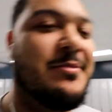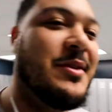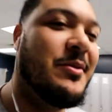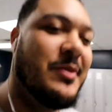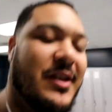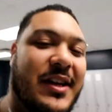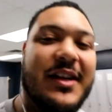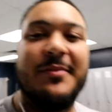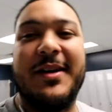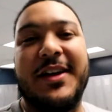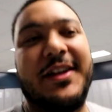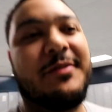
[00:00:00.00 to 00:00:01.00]
But we're gonna come
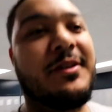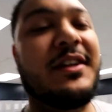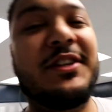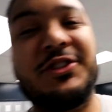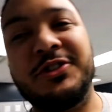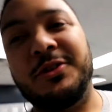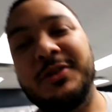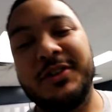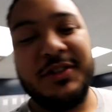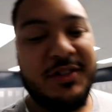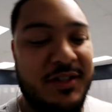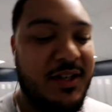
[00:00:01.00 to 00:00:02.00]
out here, we're gonna hit
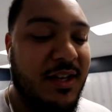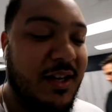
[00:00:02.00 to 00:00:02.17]
shoulders